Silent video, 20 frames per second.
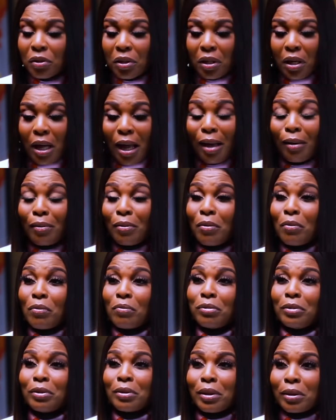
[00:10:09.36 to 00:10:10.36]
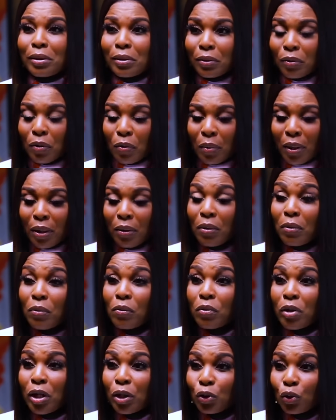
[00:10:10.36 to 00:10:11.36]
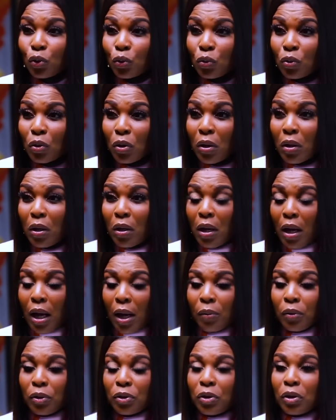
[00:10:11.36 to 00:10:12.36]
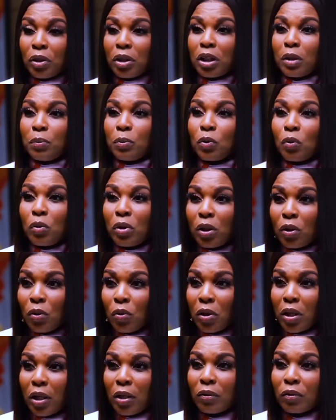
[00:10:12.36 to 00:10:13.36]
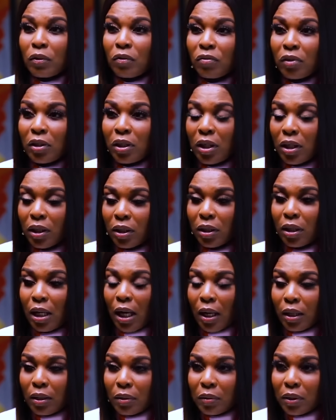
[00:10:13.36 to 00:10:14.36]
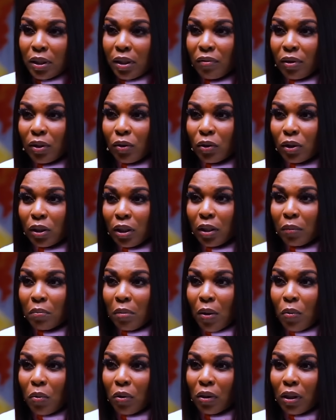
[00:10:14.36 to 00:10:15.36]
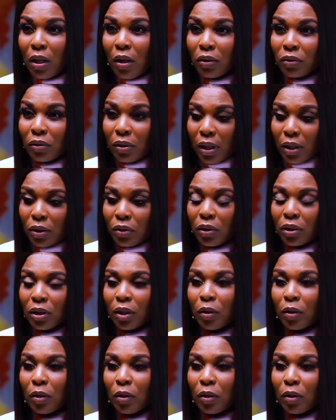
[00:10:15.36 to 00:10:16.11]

Chude, I don't dress up. I don't wear shoe. I was just tiptoeing, going out of the gate. I had given this gate man 1,000 that